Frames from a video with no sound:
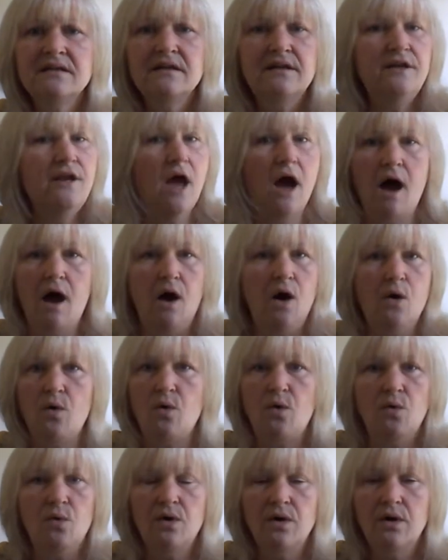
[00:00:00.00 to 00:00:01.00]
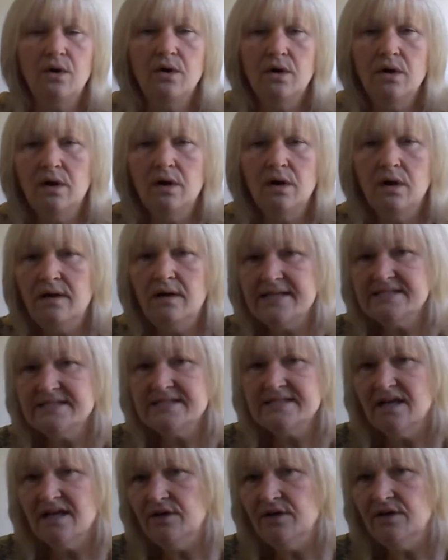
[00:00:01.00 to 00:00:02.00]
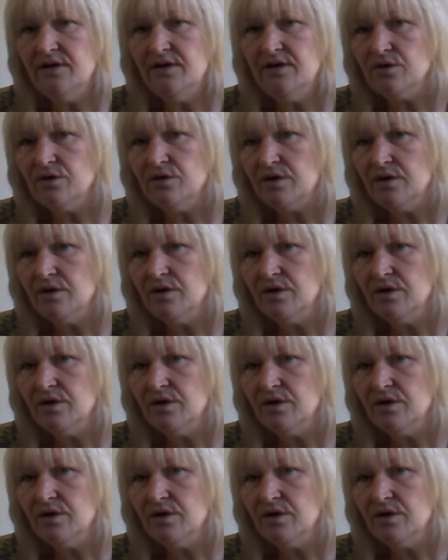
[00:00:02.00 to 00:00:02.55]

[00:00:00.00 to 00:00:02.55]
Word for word: No. Let's have a look.